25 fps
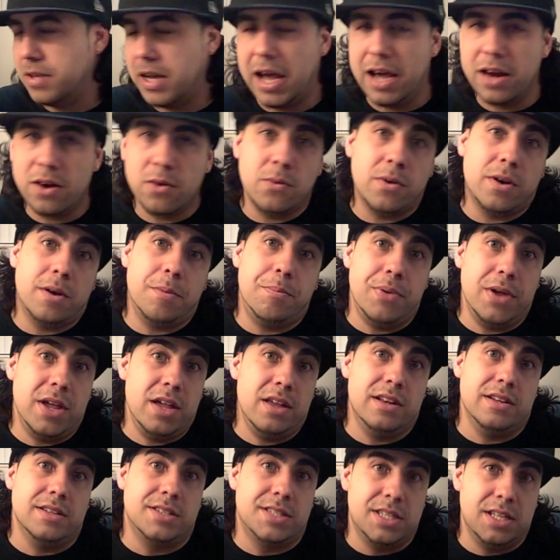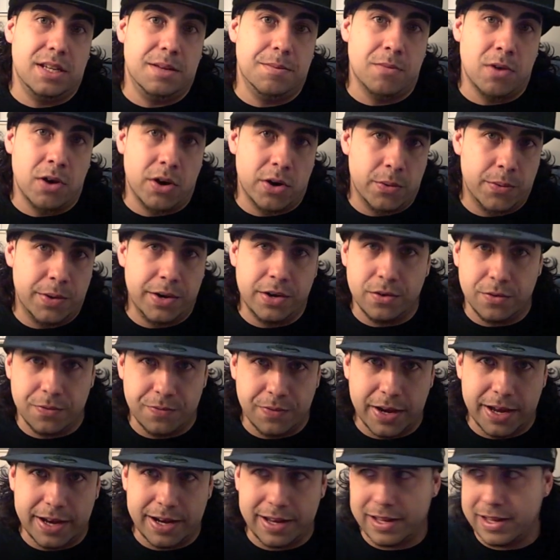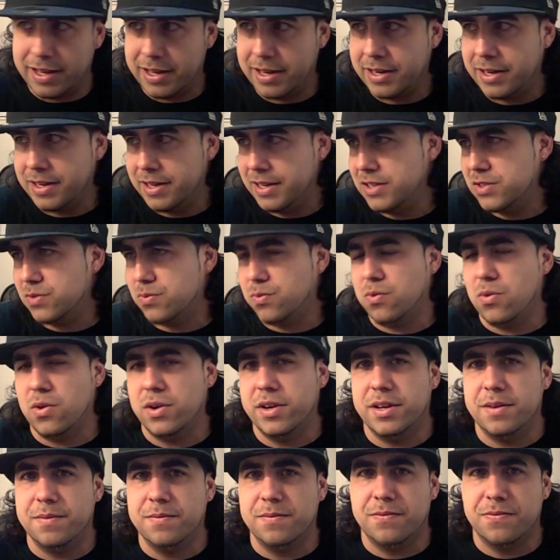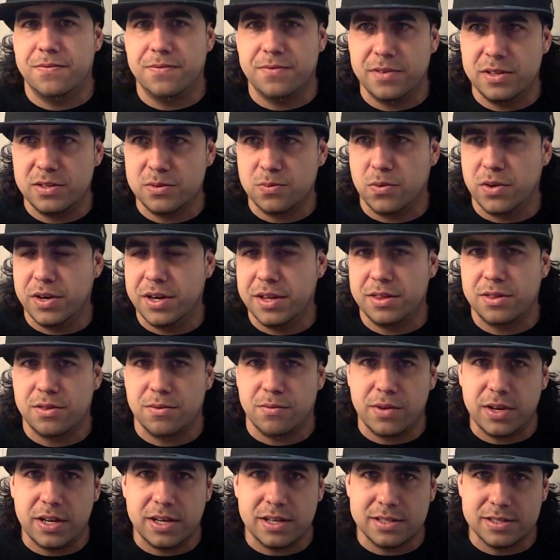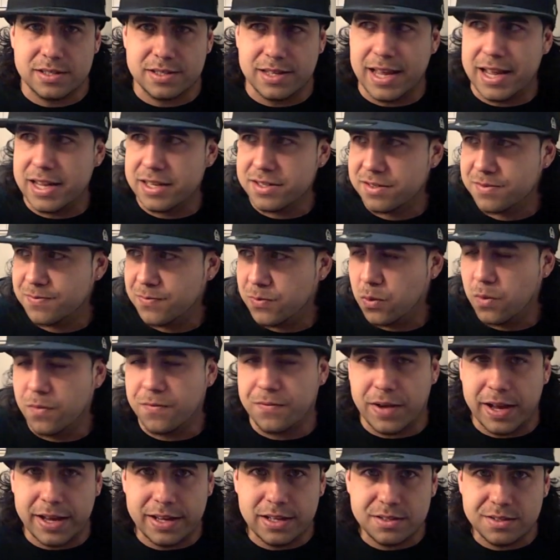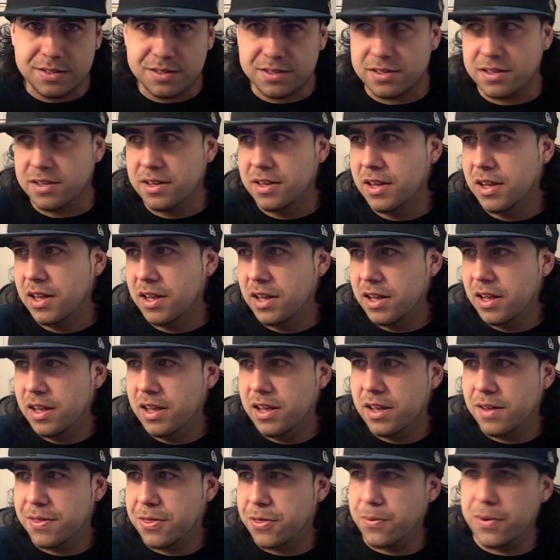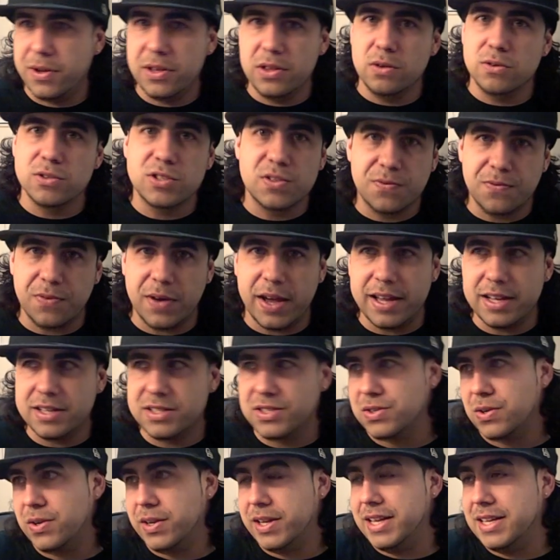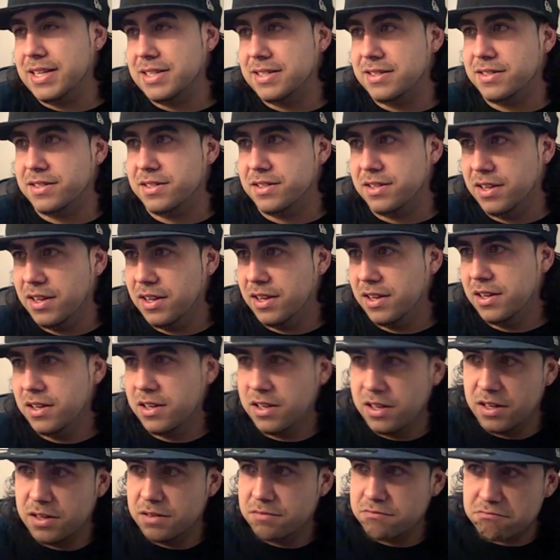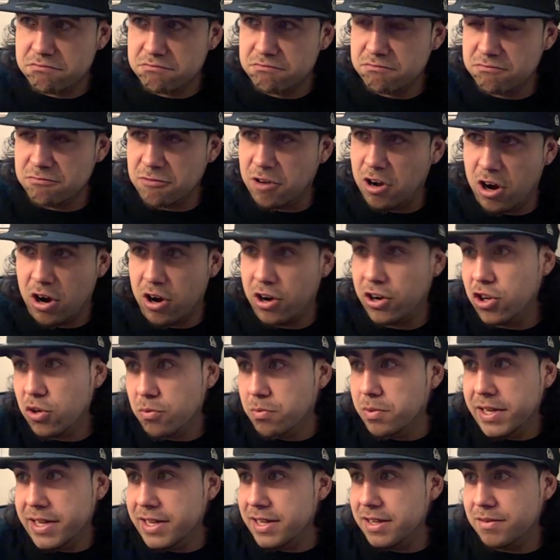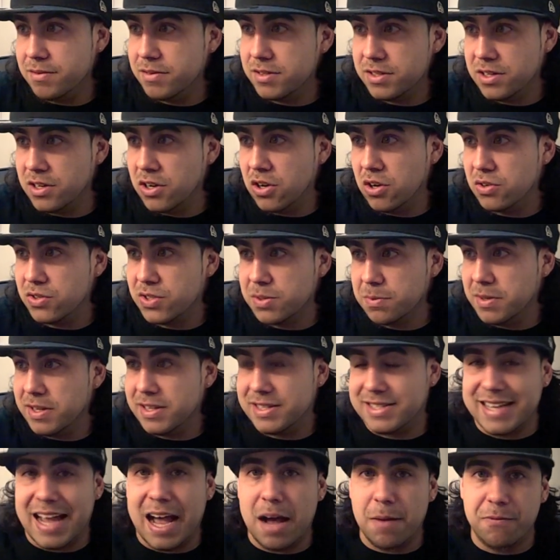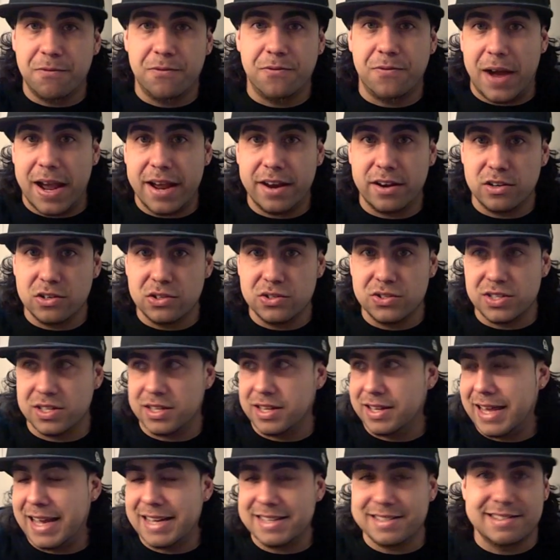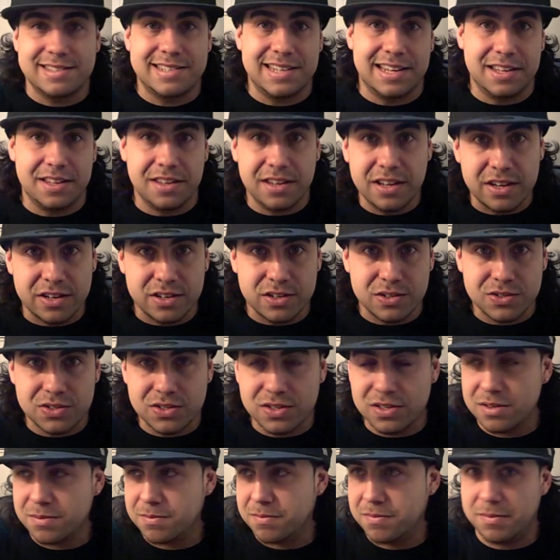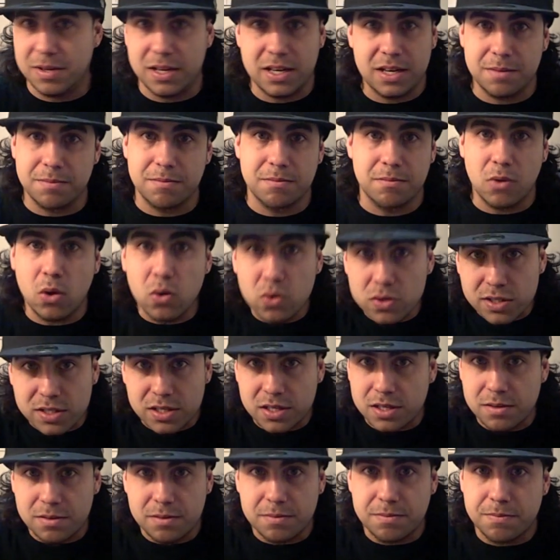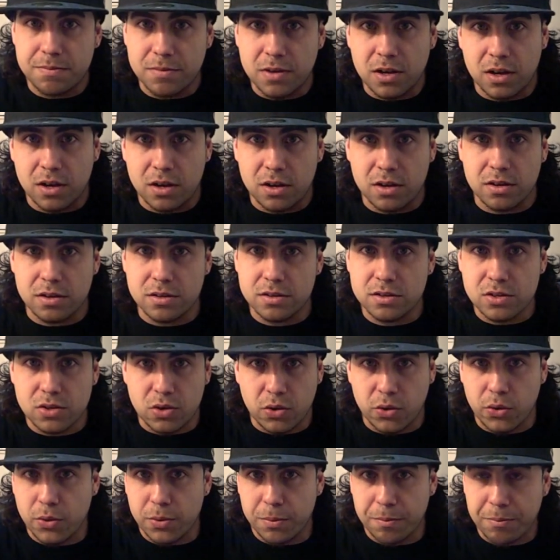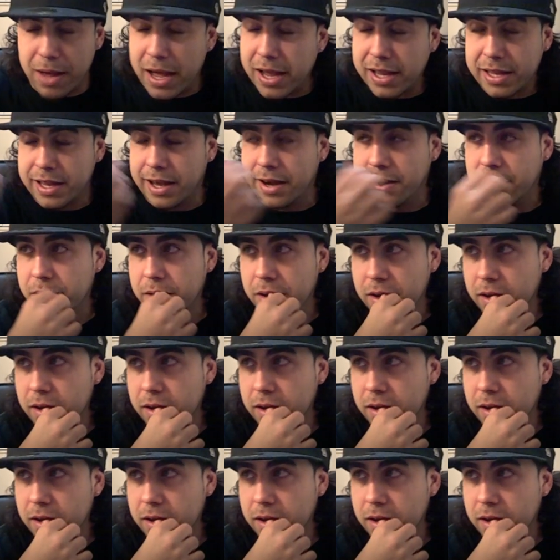I don't want to pay to see Margarito fight again. He's 1-3 in his last 4 fights. 3 of those fights are against arguably, you know, some of the top fighters in the last 10 years, meaning Mosley, Cotto, and Pacquiao.